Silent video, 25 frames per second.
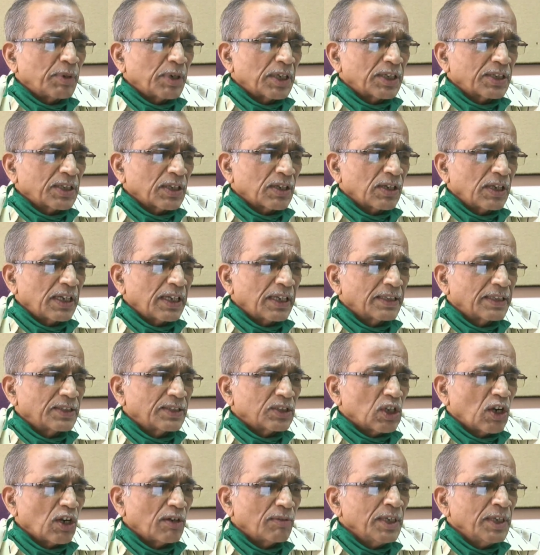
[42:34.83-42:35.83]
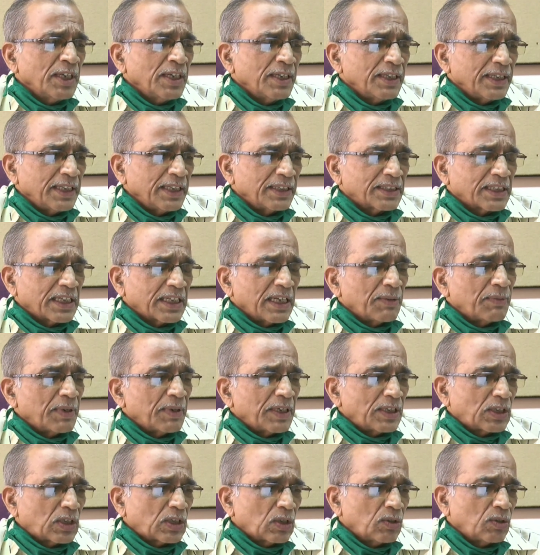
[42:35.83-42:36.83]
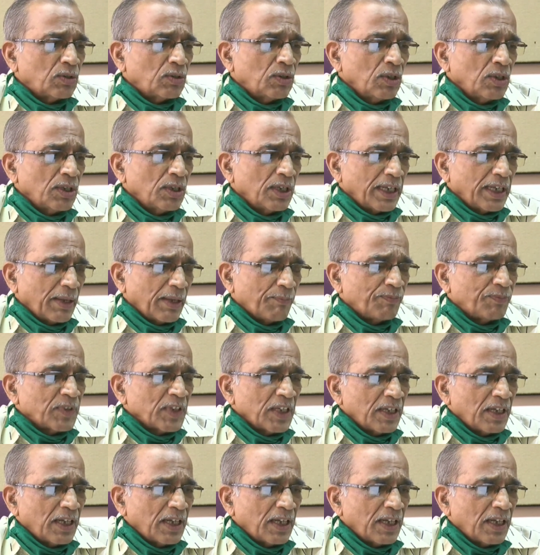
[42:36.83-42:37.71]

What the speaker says: particular job is given to him.